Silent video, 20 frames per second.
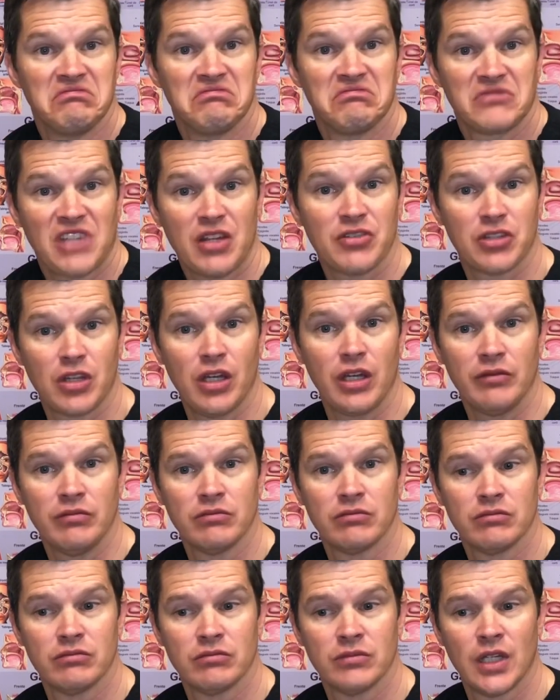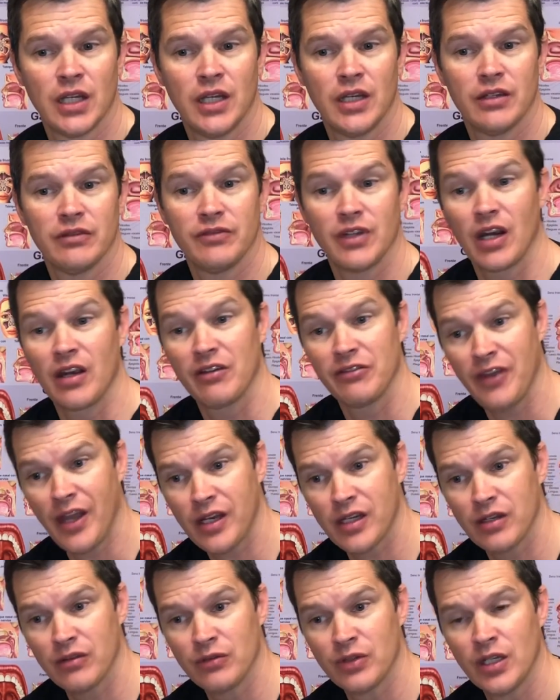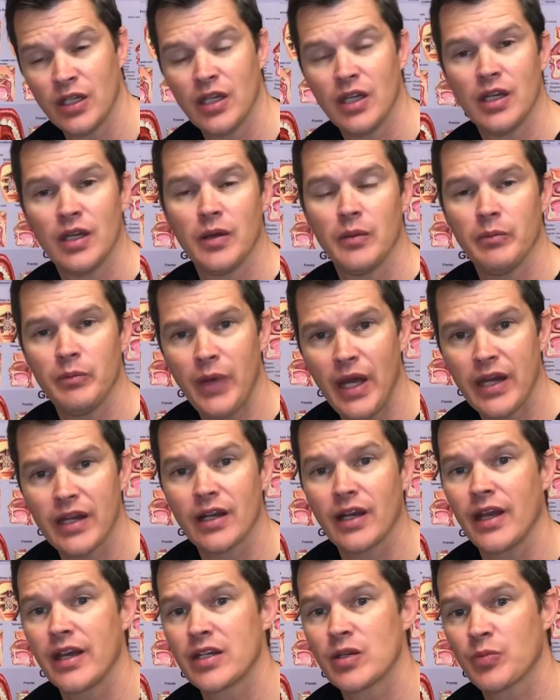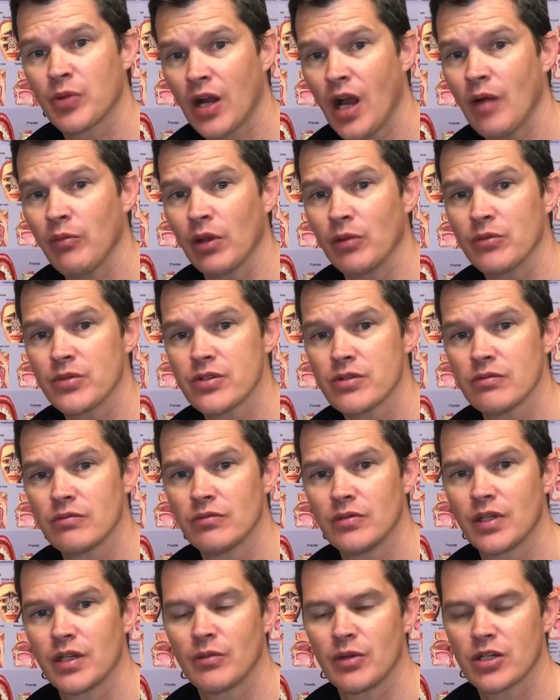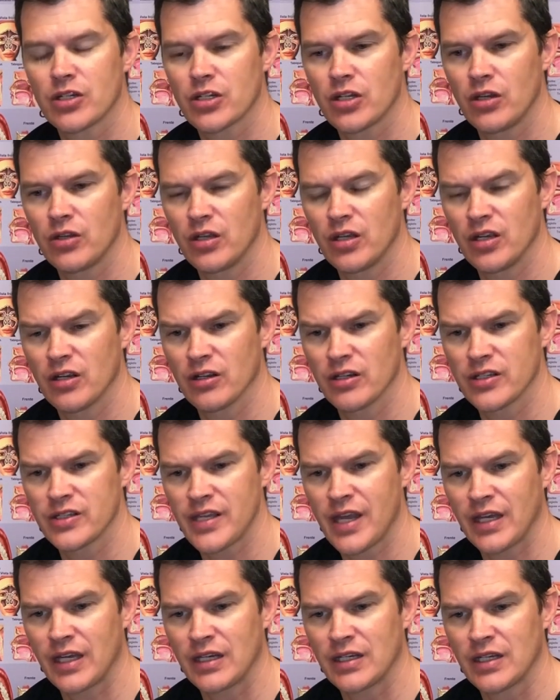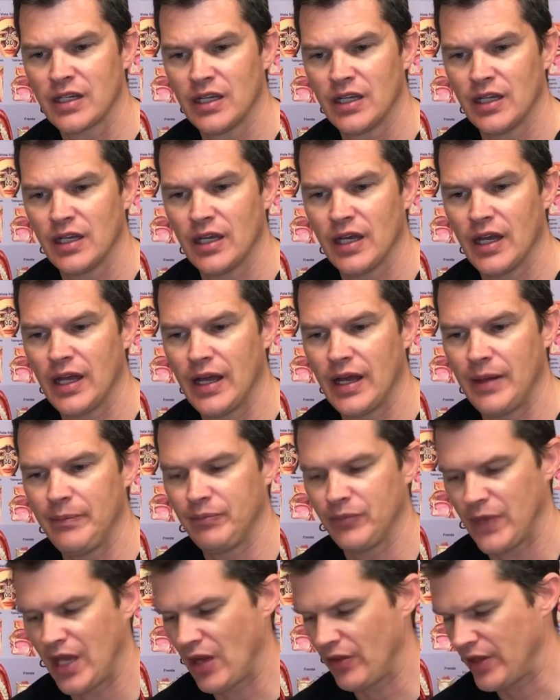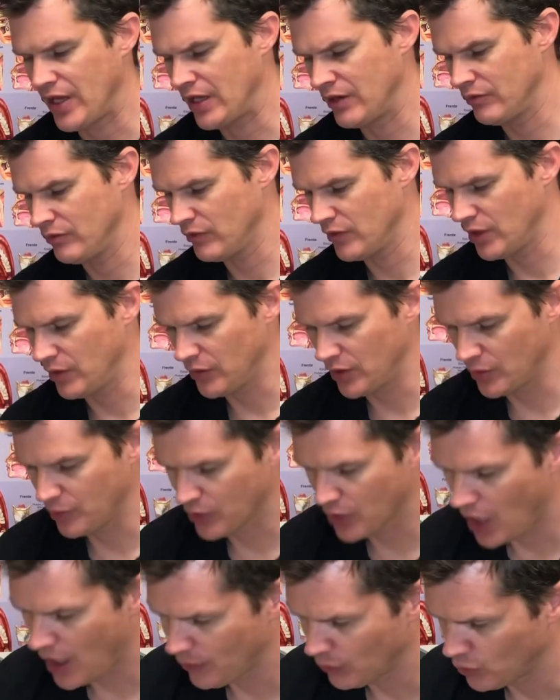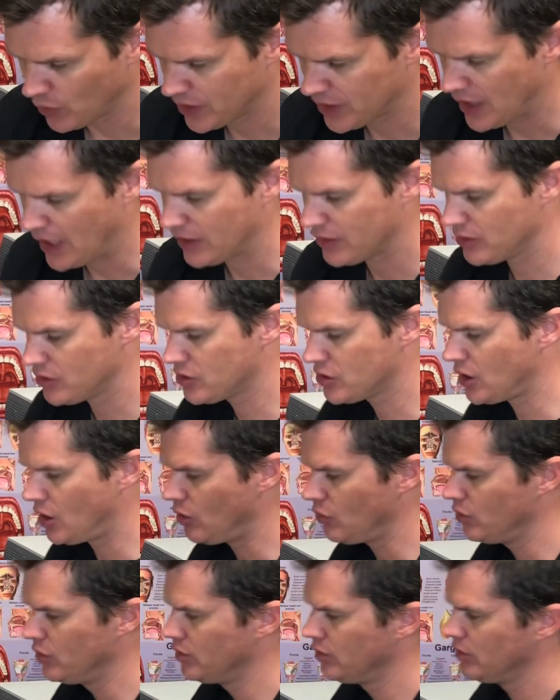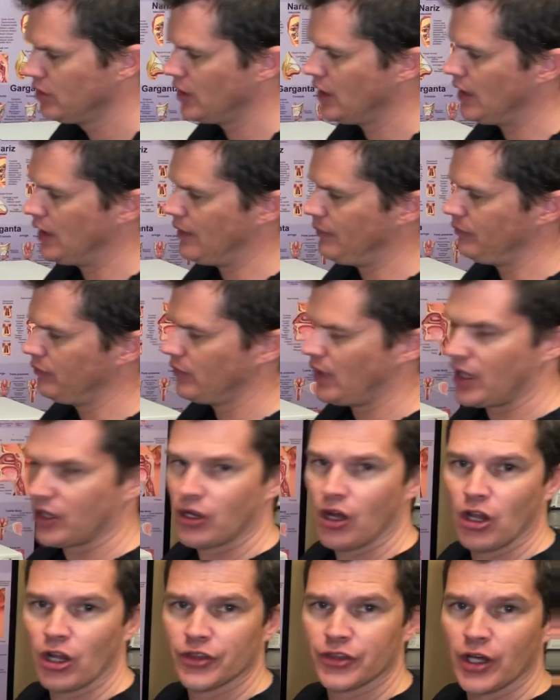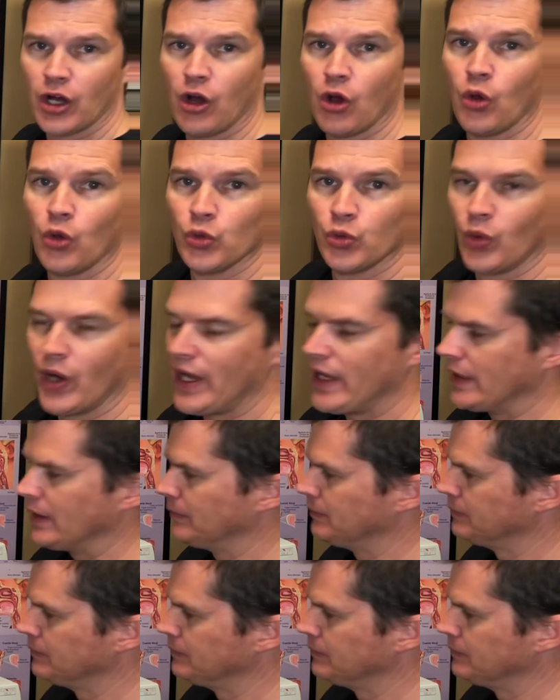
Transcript: Sounds good very effective, but it led to problems. And I'm going to show you here in a second um, how that, the, the problem with that. And so um, I call it the old way.